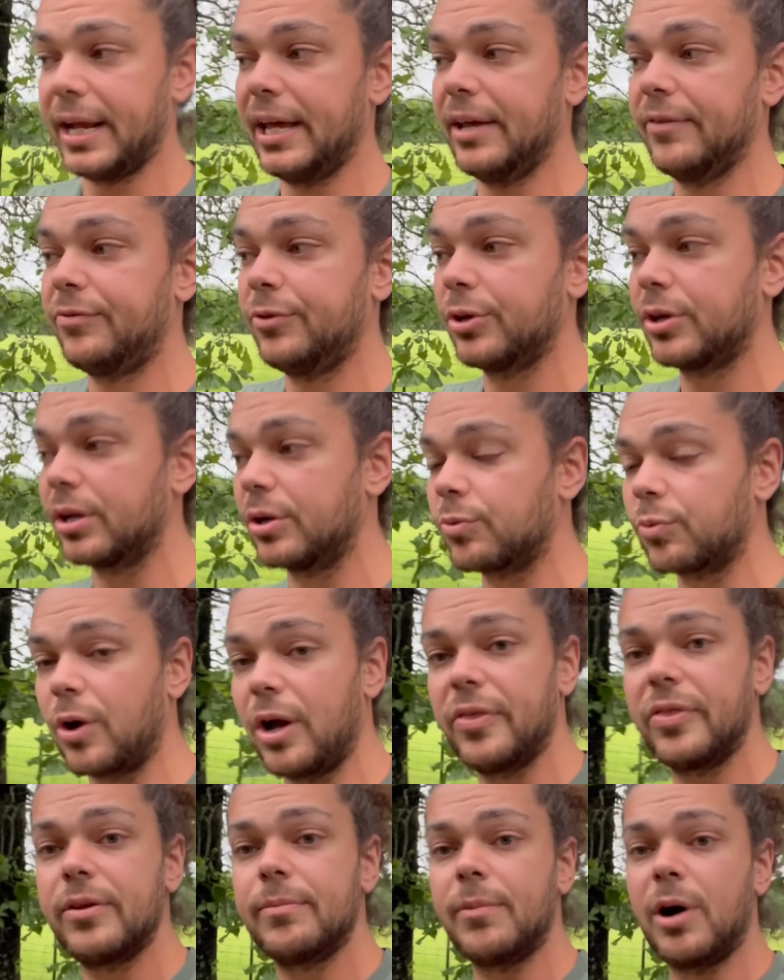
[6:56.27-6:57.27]
if you can
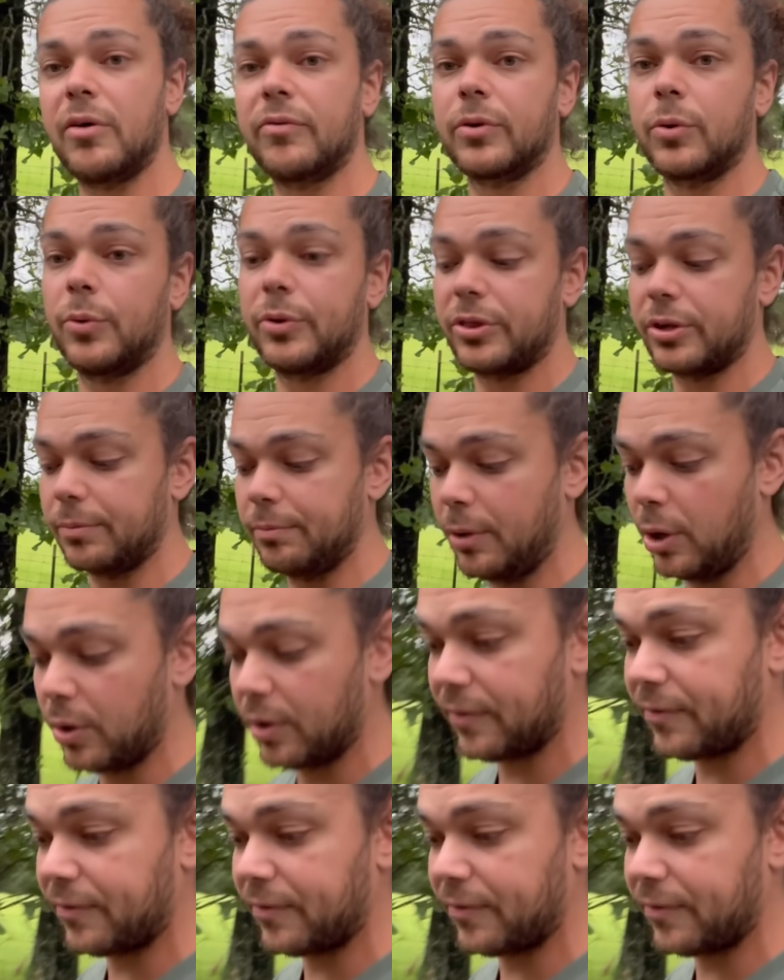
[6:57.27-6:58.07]
run them over with your mower